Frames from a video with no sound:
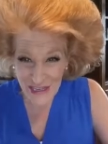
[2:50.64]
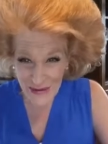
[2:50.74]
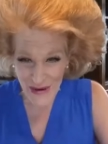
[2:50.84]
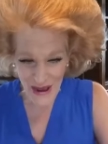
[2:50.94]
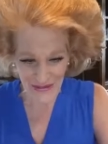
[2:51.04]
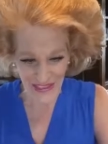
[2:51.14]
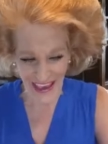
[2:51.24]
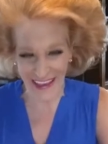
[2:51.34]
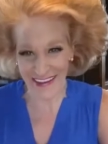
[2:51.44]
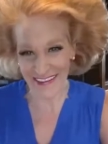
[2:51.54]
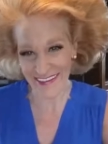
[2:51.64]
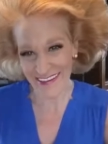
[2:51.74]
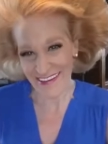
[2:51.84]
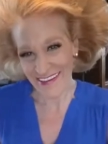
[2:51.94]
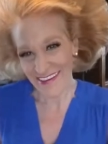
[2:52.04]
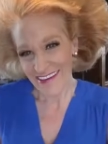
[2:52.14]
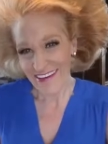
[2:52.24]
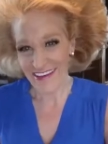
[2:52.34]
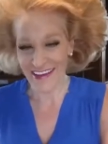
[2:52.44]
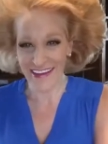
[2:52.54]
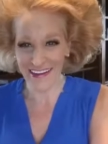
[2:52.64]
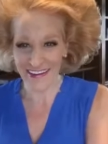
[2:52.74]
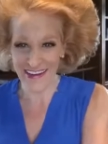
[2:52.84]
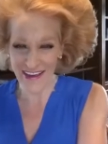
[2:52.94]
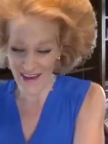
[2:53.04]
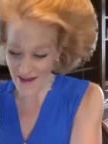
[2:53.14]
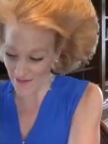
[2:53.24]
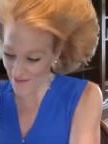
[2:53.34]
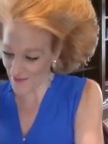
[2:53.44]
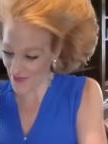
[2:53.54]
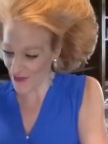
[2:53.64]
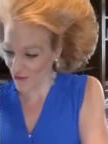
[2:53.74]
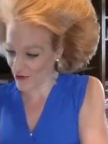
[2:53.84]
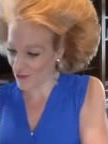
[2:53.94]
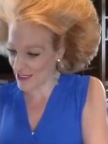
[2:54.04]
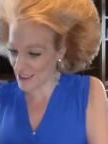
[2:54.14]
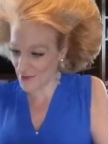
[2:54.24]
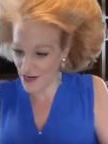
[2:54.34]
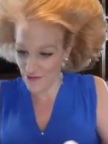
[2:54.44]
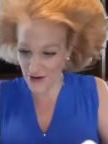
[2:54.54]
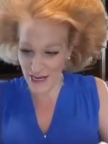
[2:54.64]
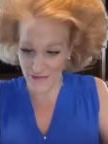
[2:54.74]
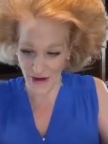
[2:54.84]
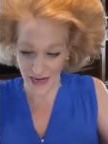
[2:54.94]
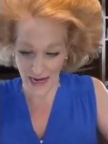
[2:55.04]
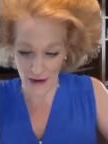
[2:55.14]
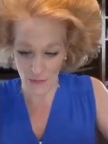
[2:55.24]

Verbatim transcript: you know that? And um, the Lord wants me to read right now.